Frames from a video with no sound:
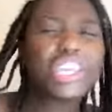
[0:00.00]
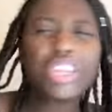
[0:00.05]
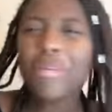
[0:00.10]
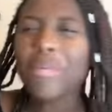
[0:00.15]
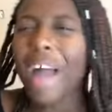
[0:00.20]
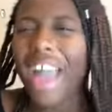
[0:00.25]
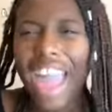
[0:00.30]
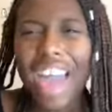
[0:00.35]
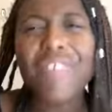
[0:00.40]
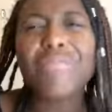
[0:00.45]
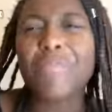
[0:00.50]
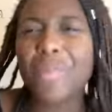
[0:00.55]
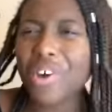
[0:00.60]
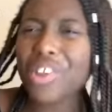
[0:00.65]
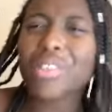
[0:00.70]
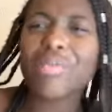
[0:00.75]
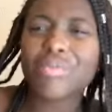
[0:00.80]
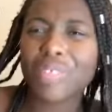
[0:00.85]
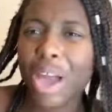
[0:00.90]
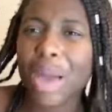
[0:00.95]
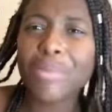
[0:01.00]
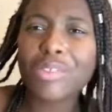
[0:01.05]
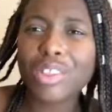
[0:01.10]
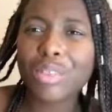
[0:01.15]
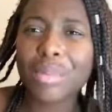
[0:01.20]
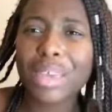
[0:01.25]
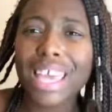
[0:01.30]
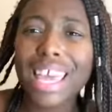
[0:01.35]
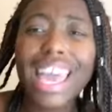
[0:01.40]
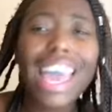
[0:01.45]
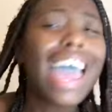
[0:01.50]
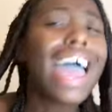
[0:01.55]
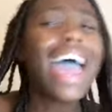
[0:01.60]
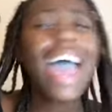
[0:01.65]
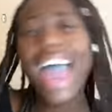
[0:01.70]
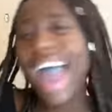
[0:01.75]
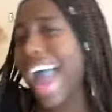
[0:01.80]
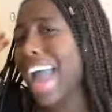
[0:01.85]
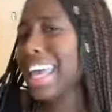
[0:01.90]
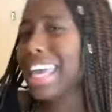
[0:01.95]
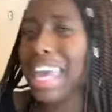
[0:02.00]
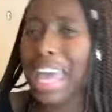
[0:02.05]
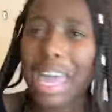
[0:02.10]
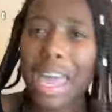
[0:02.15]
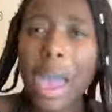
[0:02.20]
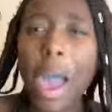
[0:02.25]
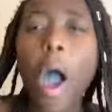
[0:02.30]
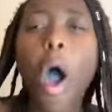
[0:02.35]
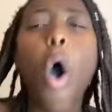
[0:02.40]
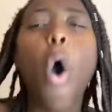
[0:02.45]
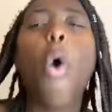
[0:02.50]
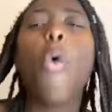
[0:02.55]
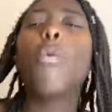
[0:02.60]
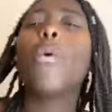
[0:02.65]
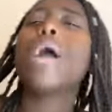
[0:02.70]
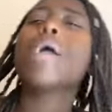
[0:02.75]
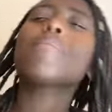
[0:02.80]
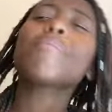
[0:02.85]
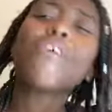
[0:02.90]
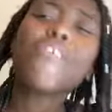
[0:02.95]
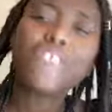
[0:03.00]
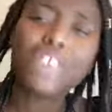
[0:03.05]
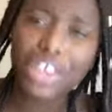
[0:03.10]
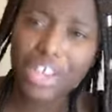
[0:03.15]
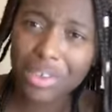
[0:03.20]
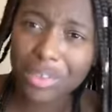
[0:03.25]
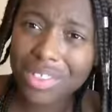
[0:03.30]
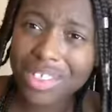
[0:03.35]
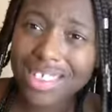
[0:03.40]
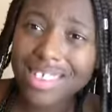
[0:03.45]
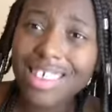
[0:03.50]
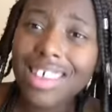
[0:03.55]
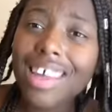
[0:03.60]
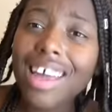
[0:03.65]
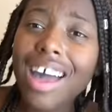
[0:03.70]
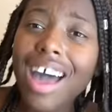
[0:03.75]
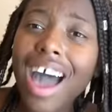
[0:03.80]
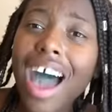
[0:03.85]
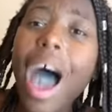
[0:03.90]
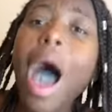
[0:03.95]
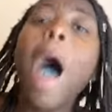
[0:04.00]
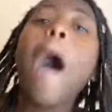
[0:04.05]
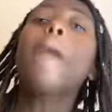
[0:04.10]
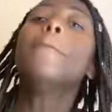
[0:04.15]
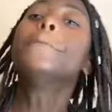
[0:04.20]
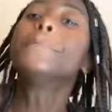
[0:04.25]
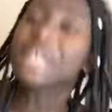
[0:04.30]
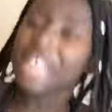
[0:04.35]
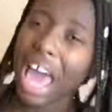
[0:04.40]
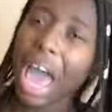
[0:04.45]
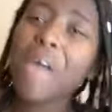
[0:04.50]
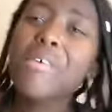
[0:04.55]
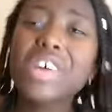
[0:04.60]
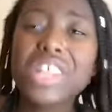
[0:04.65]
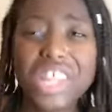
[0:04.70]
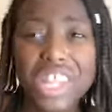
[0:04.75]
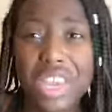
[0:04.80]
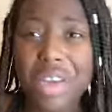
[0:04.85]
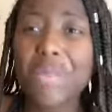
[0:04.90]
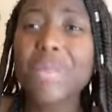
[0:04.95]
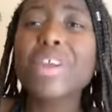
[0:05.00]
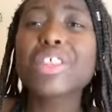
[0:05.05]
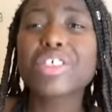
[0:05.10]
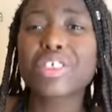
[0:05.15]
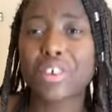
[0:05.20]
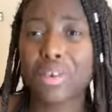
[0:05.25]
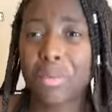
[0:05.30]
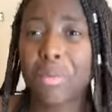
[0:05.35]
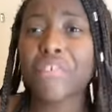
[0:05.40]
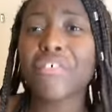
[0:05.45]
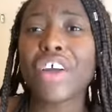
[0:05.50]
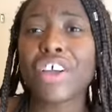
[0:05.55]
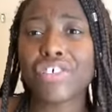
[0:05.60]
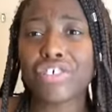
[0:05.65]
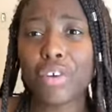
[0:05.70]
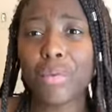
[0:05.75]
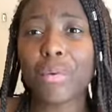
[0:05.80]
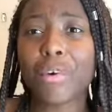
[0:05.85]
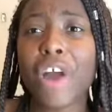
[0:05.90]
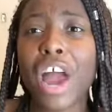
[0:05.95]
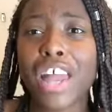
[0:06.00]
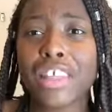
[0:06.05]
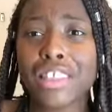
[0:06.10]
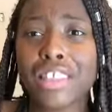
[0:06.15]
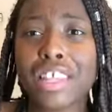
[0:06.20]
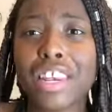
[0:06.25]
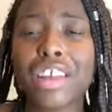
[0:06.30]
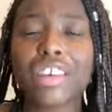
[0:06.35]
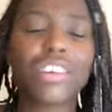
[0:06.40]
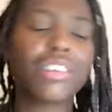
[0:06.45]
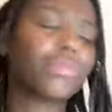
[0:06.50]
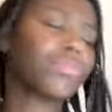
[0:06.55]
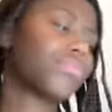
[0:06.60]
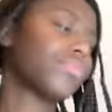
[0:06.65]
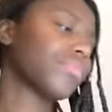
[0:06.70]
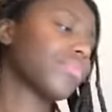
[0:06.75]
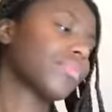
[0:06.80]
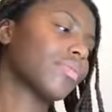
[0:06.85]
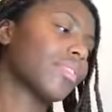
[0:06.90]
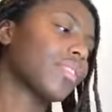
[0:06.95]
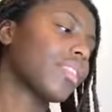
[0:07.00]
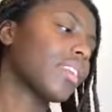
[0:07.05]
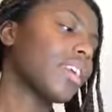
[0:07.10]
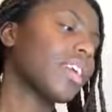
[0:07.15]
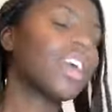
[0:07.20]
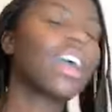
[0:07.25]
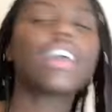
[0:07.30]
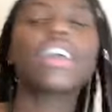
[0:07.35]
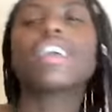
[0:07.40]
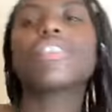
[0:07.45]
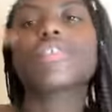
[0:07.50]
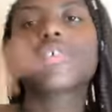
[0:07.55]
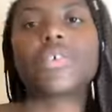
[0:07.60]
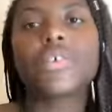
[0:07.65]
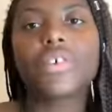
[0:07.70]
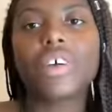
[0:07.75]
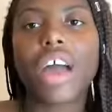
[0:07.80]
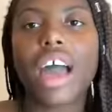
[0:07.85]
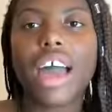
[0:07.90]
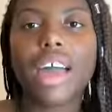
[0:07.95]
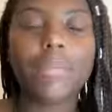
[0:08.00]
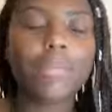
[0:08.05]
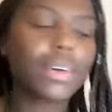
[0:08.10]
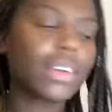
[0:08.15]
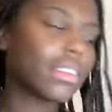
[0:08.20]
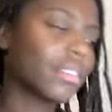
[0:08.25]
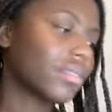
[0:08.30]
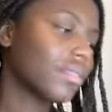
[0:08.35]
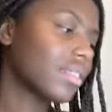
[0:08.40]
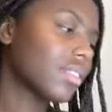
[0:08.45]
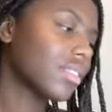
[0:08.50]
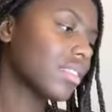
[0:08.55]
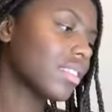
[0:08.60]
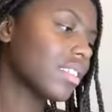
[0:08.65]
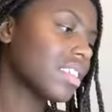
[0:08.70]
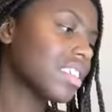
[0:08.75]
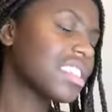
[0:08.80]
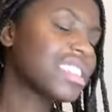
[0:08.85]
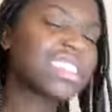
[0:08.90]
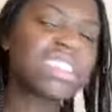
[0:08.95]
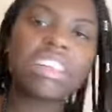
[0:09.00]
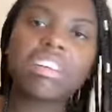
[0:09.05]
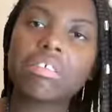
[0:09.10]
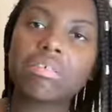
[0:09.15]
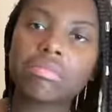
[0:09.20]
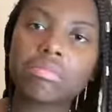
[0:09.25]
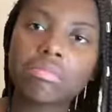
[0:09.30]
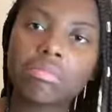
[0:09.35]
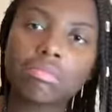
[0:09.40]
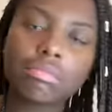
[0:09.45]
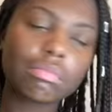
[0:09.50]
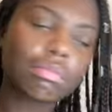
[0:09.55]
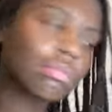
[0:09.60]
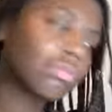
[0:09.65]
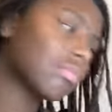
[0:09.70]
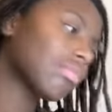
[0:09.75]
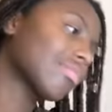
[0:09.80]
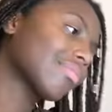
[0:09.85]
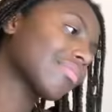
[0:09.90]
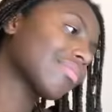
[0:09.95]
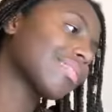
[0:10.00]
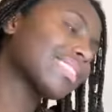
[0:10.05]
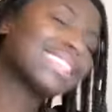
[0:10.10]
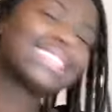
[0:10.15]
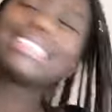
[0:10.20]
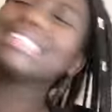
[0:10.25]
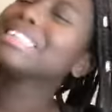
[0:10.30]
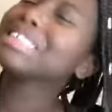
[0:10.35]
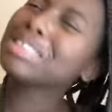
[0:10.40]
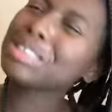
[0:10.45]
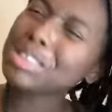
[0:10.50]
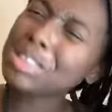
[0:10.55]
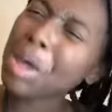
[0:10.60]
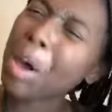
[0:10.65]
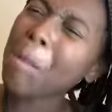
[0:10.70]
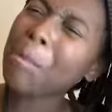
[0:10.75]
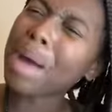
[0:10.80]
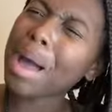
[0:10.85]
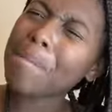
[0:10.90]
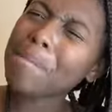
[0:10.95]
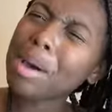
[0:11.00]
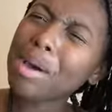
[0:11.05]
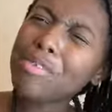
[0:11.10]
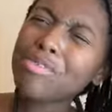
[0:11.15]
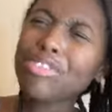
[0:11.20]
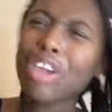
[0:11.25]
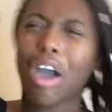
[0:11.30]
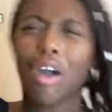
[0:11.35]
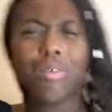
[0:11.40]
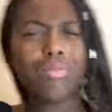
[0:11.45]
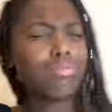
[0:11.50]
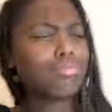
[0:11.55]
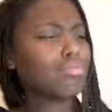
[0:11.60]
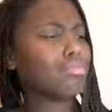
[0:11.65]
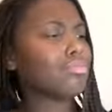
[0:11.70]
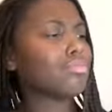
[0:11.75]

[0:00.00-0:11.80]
You might have more subscribers to me and get way more views, but I was the original professional procrastinator. He's a cool guy, but still, he stole my mojo.